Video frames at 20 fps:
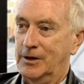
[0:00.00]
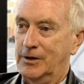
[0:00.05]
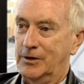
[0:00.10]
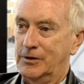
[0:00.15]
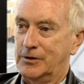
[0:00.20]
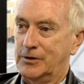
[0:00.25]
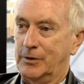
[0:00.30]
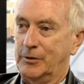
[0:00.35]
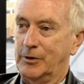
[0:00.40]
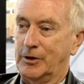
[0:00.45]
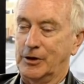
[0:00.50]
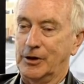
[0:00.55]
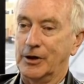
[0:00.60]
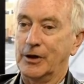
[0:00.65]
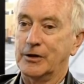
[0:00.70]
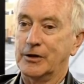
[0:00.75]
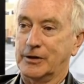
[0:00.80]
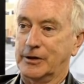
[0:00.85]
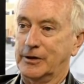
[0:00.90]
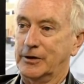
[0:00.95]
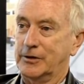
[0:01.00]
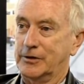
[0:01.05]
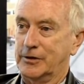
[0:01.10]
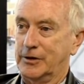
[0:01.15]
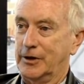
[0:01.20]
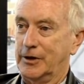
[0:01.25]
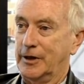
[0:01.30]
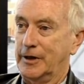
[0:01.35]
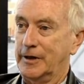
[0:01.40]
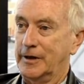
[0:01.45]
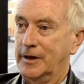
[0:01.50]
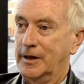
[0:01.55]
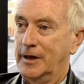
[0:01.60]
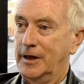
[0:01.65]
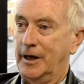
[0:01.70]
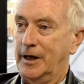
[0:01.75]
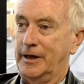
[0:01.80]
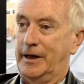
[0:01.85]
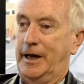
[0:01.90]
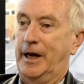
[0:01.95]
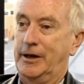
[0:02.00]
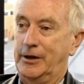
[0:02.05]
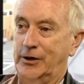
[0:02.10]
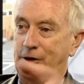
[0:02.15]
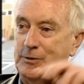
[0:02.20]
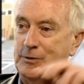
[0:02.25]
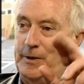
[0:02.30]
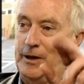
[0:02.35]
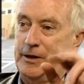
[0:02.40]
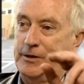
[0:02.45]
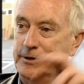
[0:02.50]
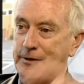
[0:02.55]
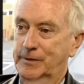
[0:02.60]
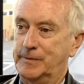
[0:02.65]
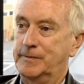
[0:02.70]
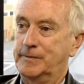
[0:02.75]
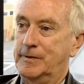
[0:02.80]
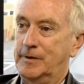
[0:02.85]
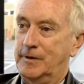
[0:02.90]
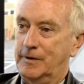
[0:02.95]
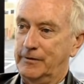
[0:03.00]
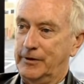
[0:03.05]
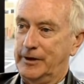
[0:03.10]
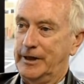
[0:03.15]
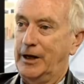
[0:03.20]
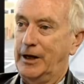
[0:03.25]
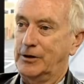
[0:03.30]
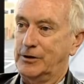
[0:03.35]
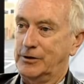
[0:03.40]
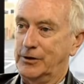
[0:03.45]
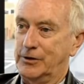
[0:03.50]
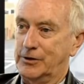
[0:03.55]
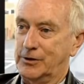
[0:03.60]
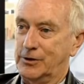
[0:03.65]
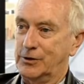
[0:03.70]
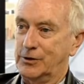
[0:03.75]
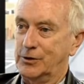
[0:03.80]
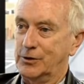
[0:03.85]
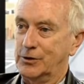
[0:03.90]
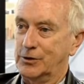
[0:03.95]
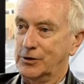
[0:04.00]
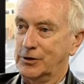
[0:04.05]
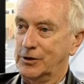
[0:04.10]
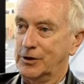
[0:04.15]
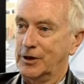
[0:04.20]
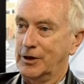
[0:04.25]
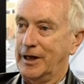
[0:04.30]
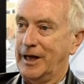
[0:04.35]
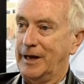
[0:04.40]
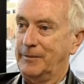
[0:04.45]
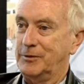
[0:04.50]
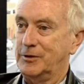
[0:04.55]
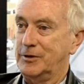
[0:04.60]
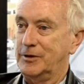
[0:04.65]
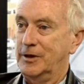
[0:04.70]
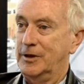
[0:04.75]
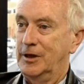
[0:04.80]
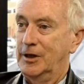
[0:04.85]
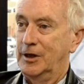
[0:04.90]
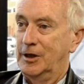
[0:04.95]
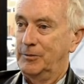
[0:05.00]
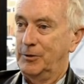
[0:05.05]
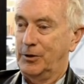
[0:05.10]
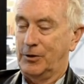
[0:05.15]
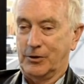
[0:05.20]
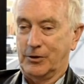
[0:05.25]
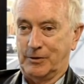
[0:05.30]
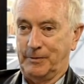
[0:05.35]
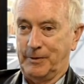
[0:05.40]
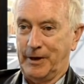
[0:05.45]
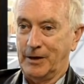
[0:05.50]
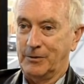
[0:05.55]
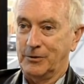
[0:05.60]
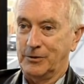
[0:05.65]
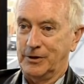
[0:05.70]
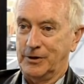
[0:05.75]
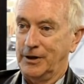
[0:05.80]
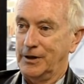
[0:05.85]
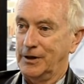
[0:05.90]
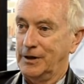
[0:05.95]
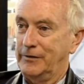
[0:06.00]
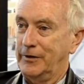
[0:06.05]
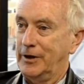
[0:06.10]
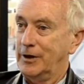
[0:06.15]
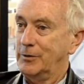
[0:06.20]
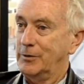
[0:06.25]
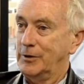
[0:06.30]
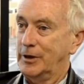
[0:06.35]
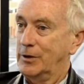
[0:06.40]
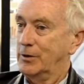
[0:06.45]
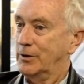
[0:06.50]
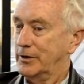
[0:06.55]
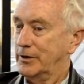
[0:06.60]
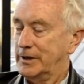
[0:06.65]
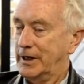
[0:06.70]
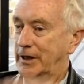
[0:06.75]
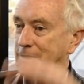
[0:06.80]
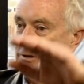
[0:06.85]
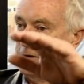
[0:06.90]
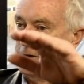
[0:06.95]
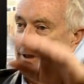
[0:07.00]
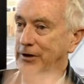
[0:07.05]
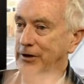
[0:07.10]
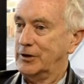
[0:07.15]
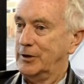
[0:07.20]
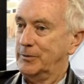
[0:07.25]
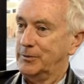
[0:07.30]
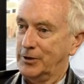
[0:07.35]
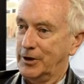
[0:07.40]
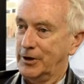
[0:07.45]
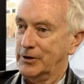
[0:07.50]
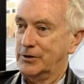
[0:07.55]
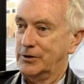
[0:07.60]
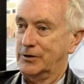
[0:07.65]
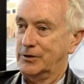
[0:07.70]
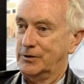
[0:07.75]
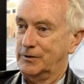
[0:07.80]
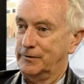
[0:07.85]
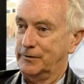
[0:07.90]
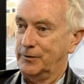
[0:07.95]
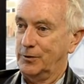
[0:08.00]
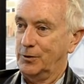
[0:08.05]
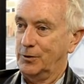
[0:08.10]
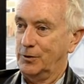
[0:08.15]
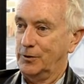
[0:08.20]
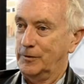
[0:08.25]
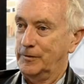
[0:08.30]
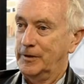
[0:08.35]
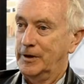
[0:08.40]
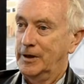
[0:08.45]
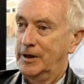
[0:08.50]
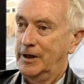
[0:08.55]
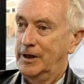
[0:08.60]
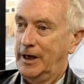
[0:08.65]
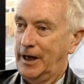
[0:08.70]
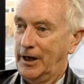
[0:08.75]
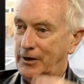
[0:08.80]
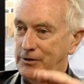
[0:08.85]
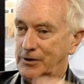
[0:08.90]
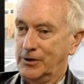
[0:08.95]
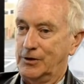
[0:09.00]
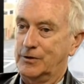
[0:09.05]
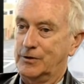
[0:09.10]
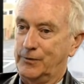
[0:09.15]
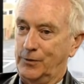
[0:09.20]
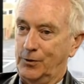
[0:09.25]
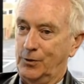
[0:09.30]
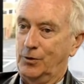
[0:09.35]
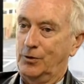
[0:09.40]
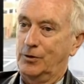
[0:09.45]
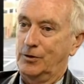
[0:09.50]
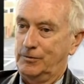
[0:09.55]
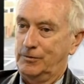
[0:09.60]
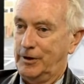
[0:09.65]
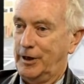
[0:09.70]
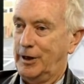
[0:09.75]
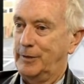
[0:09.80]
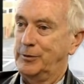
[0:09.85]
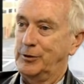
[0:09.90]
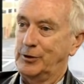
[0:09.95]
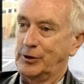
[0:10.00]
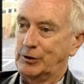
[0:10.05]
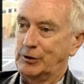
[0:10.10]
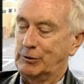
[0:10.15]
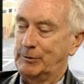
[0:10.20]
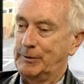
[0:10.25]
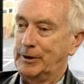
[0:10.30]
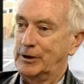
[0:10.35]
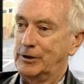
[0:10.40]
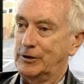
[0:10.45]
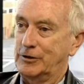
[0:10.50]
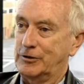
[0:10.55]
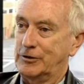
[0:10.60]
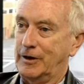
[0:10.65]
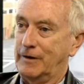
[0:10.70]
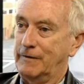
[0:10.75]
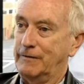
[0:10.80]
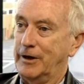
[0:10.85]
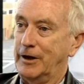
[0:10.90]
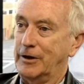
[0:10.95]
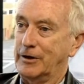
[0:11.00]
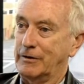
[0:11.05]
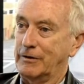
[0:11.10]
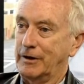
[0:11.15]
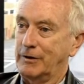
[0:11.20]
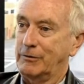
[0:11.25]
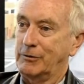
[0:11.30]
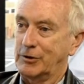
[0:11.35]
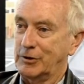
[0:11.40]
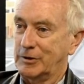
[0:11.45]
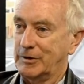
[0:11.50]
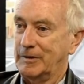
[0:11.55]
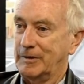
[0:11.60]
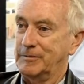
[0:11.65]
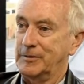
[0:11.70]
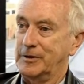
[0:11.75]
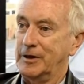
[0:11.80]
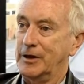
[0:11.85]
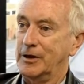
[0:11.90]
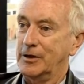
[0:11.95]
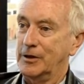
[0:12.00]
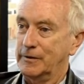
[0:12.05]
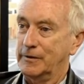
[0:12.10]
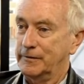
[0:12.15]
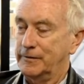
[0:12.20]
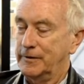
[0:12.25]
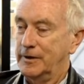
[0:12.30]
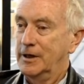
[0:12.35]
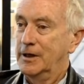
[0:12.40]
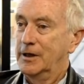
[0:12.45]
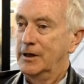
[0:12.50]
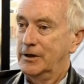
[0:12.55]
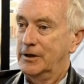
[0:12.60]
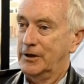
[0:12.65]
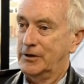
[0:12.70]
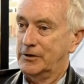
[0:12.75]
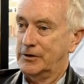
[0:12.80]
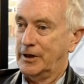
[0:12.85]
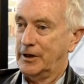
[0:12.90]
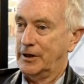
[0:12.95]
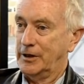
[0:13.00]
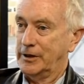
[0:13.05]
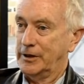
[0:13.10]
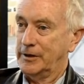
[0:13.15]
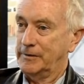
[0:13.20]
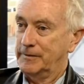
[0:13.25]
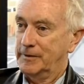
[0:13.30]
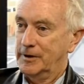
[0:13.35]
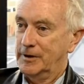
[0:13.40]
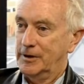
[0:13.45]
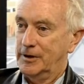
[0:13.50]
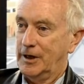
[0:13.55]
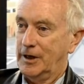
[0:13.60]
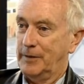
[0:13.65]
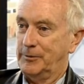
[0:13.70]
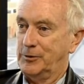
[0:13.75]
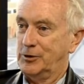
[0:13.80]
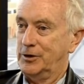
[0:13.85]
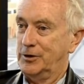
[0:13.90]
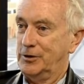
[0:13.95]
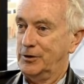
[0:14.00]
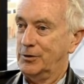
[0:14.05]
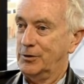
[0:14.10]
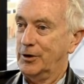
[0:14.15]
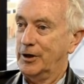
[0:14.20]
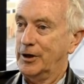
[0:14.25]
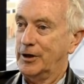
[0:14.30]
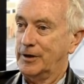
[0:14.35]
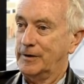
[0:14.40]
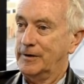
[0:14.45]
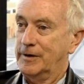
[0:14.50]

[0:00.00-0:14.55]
So we could easily see an unexpected financial institution collapse because a bank with negative equity, all it takes is asset prices to fall. Assets fall, liabilities remain at the same value, equity becomes negative, they're suddenly up shit creek